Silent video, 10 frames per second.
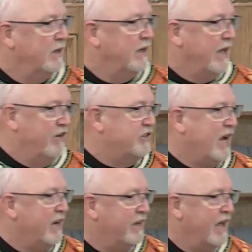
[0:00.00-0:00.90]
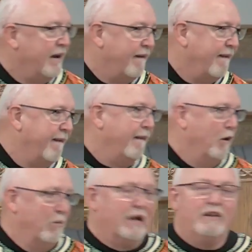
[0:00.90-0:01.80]
You haven't decided yet?
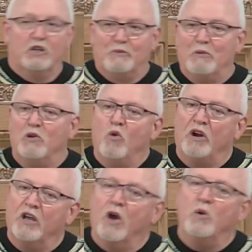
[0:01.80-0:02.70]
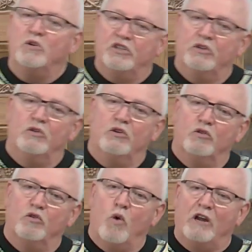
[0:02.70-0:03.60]
But there's people who want to go to
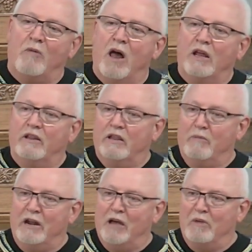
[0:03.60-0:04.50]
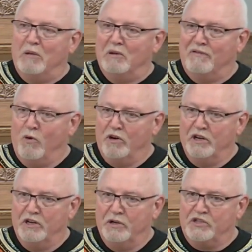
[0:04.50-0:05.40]
Guatemala that may not be able to afford to
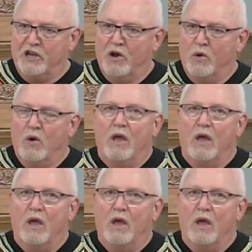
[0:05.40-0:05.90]
do so.